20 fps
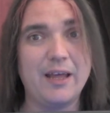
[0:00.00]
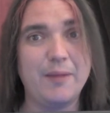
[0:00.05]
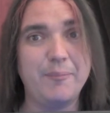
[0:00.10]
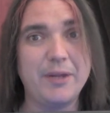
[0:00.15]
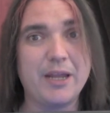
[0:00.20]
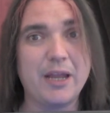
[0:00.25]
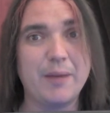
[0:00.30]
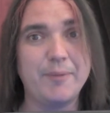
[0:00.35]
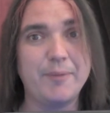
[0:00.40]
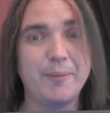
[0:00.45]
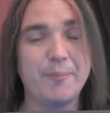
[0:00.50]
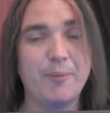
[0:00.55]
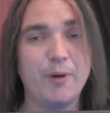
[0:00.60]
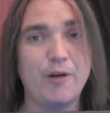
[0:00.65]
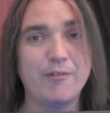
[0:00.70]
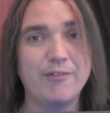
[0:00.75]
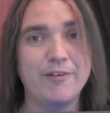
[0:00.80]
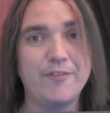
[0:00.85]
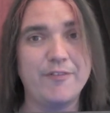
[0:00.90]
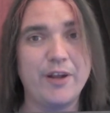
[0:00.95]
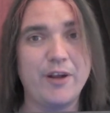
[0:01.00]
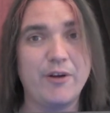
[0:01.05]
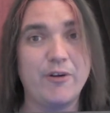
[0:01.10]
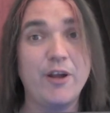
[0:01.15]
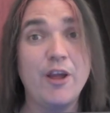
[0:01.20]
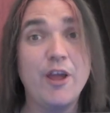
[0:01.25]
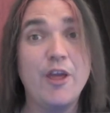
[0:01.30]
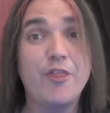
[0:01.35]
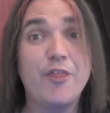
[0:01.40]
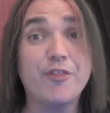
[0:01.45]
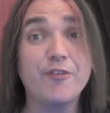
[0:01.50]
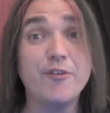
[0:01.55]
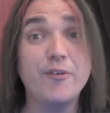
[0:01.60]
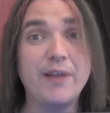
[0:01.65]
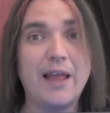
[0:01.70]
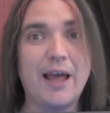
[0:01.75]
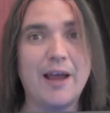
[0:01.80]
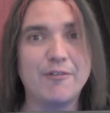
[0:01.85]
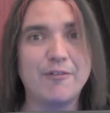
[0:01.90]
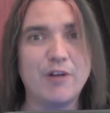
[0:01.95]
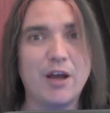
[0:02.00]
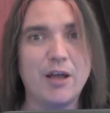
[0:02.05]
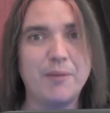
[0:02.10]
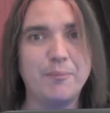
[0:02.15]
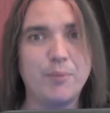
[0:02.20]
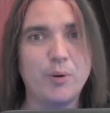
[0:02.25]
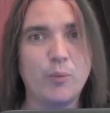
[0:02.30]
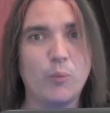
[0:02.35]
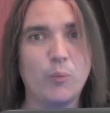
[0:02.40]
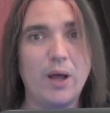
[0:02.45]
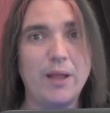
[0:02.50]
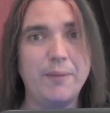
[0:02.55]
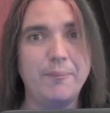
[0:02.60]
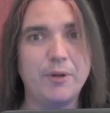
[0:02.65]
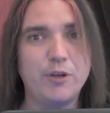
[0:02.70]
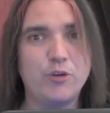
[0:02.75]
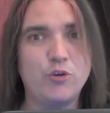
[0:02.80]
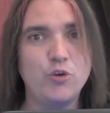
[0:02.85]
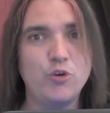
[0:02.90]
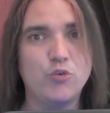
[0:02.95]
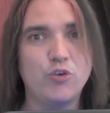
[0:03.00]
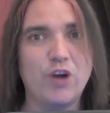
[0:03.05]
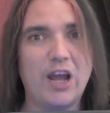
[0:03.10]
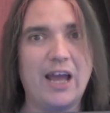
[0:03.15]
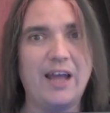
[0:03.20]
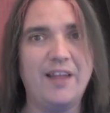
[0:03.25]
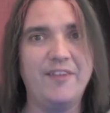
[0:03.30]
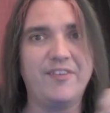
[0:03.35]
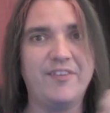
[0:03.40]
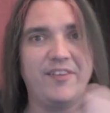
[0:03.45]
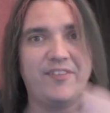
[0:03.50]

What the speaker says: Becoming Paul Revere threw not one but two rods.